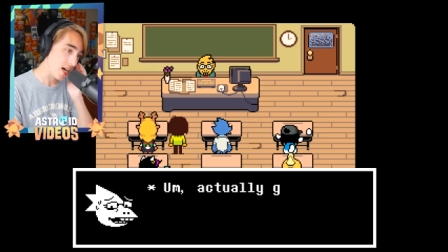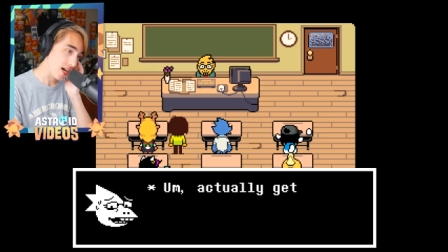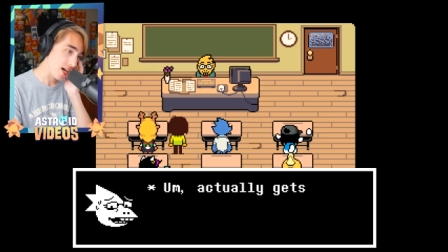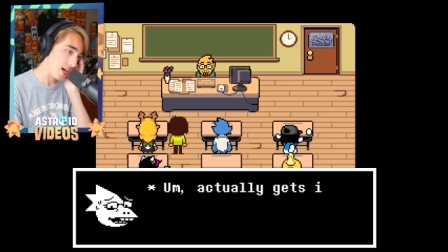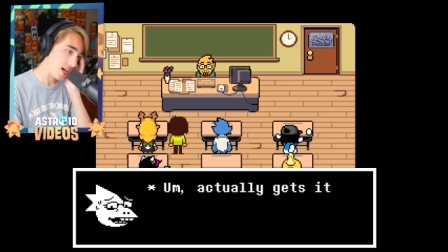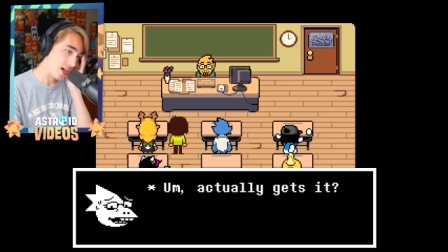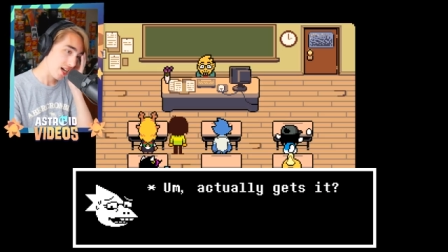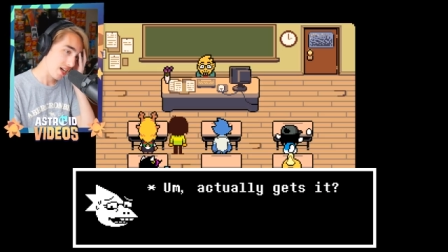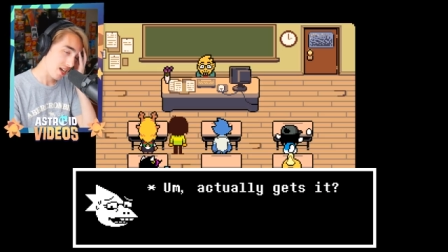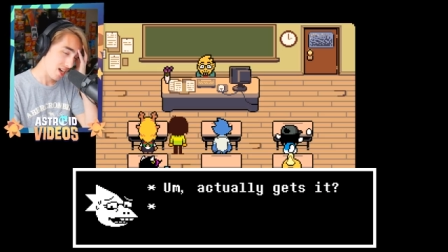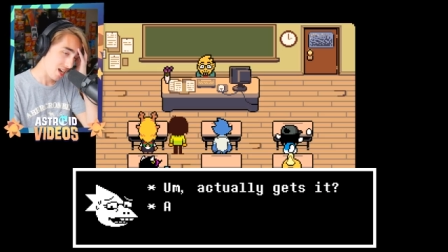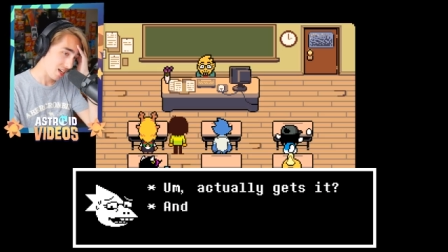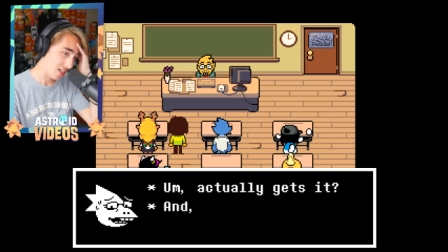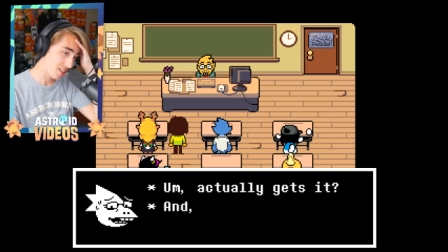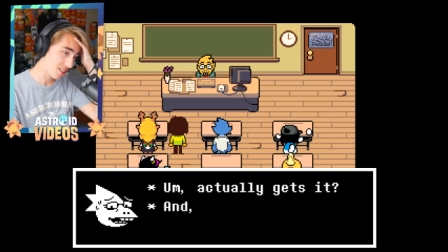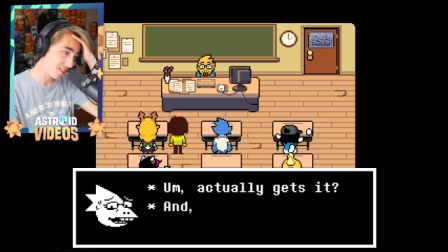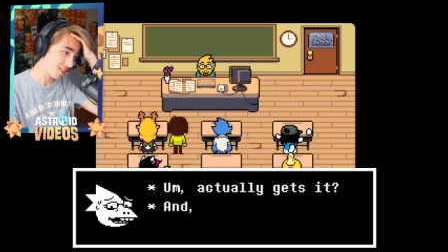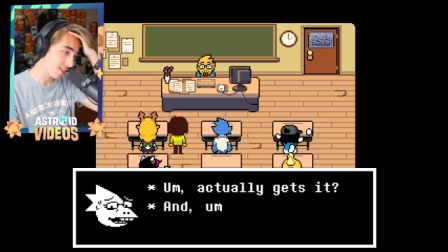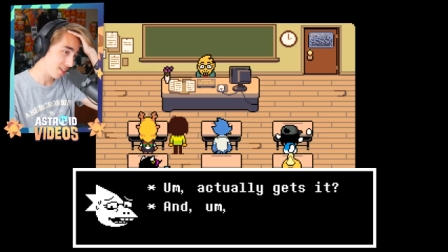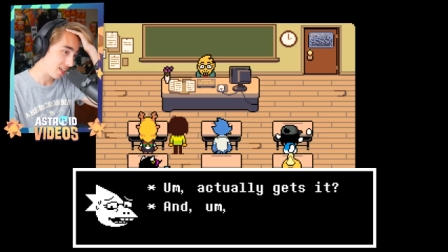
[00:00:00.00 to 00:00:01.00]

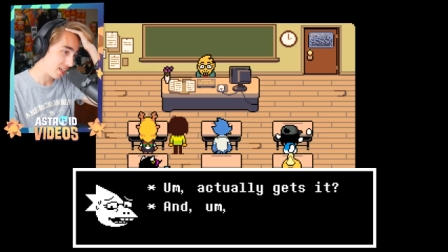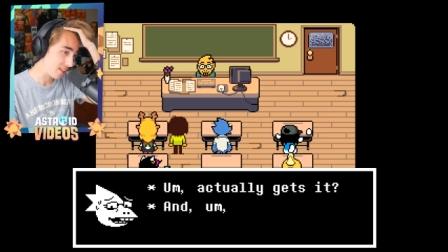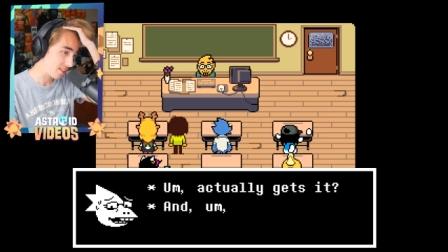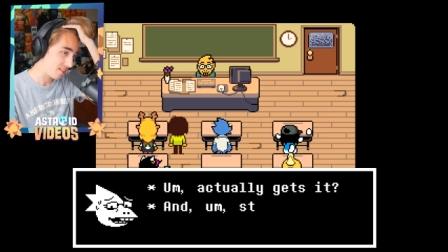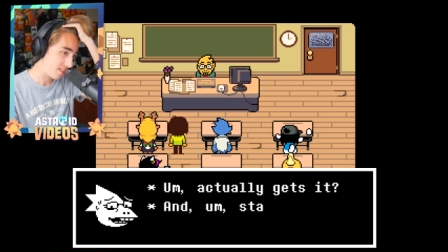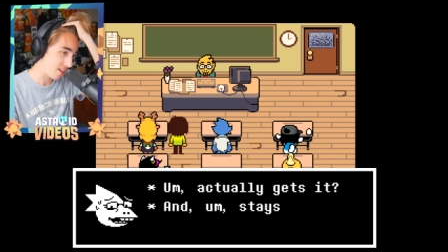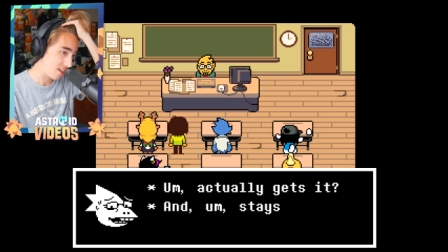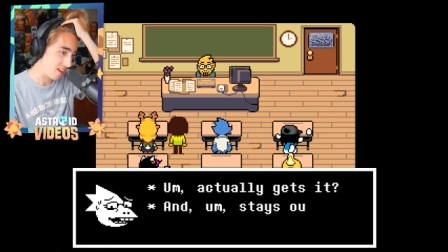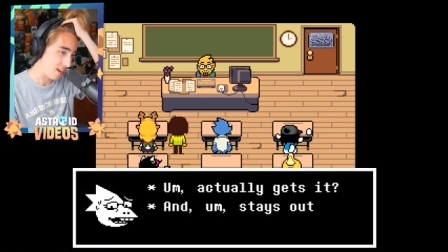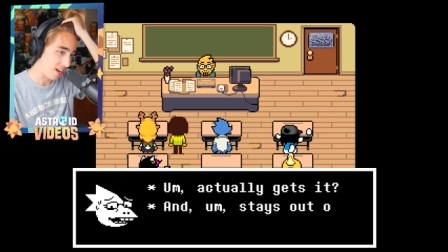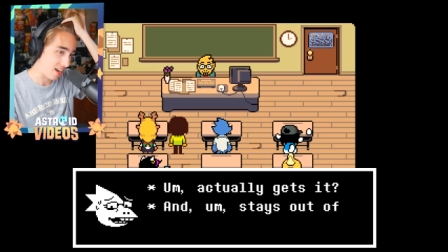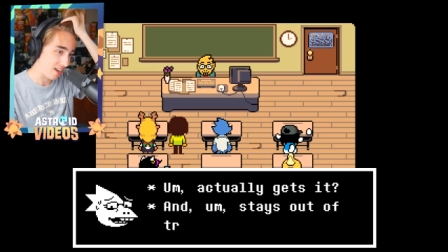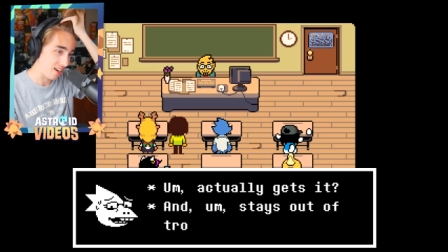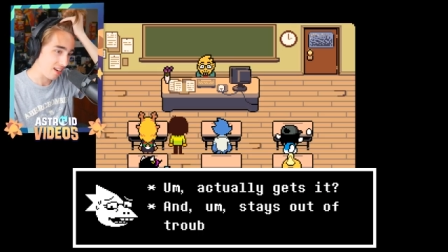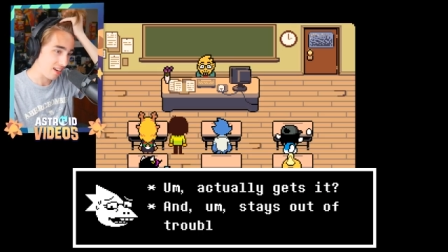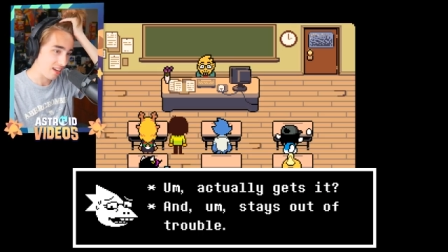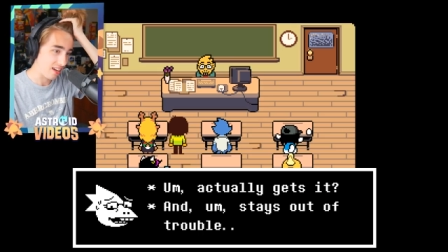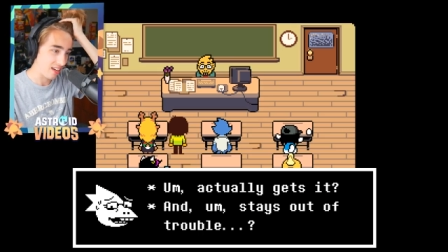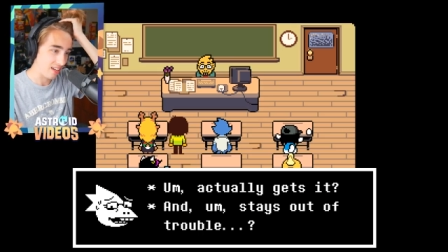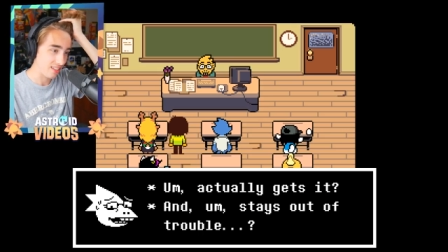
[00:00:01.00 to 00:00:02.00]
actually gets it
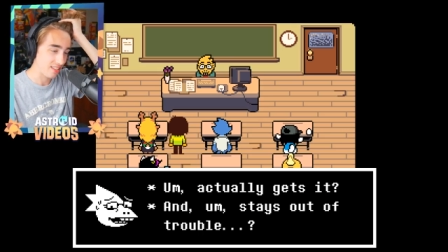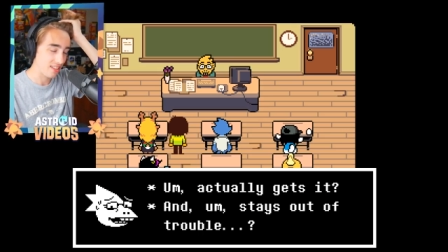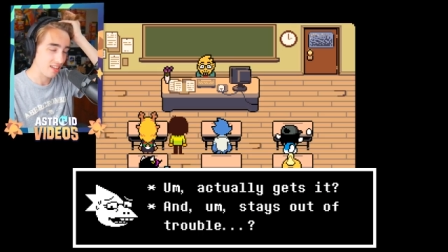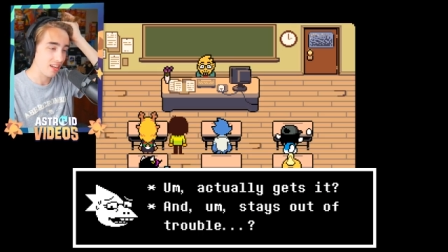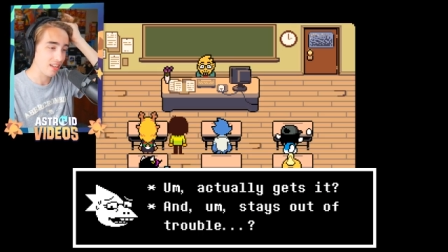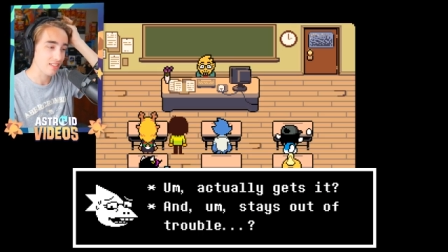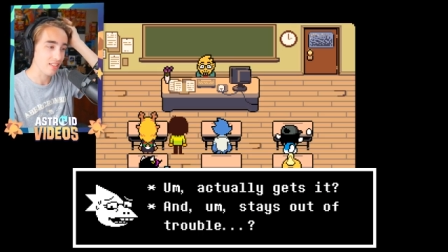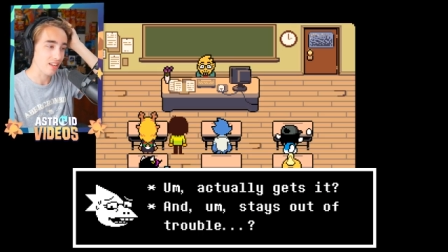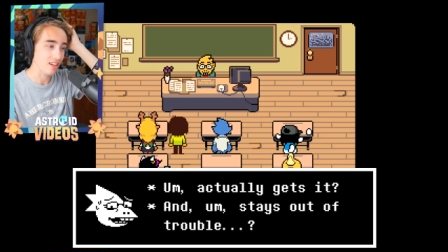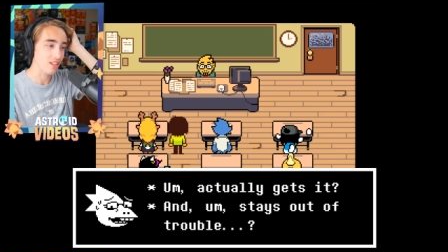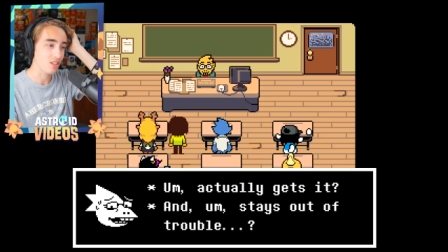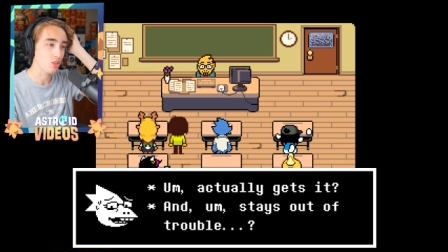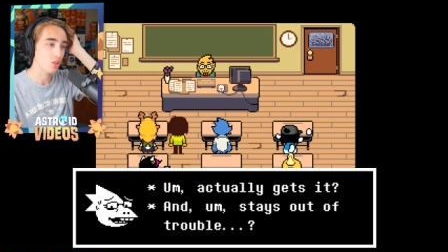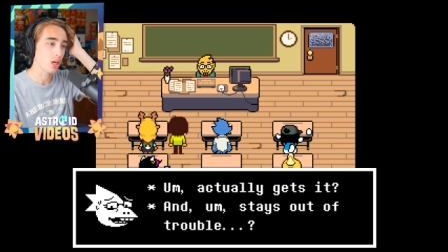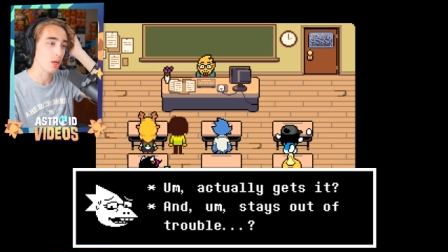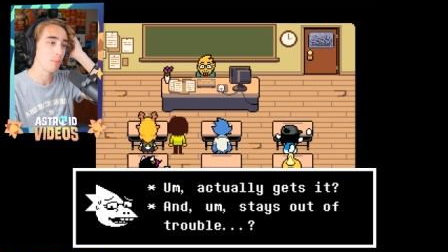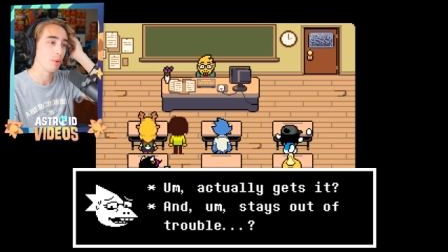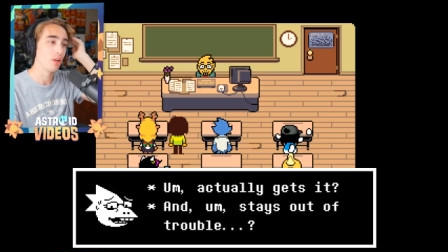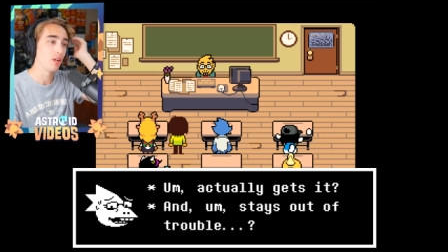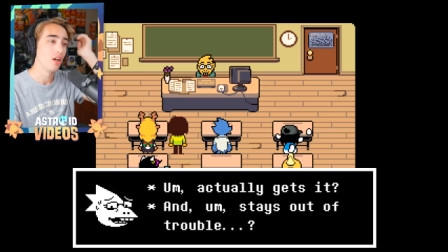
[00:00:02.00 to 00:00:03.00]
and uh, stays out of
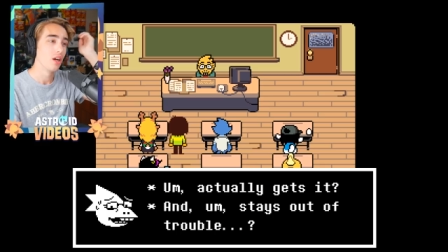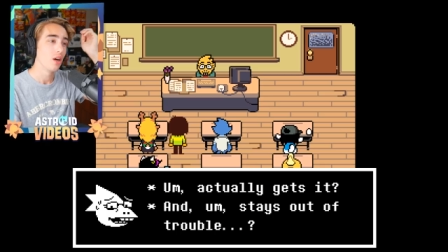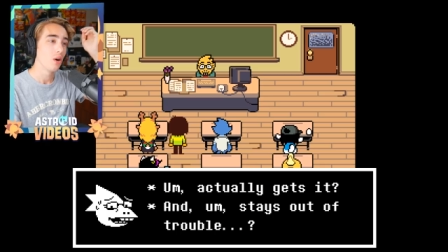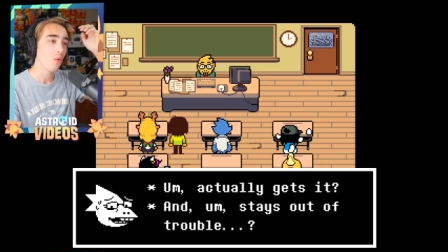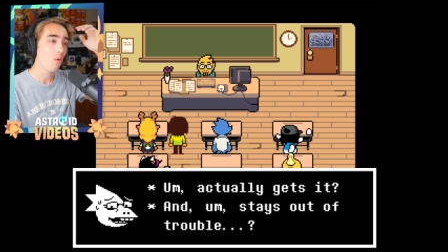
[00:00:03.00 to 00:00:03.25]
trouble?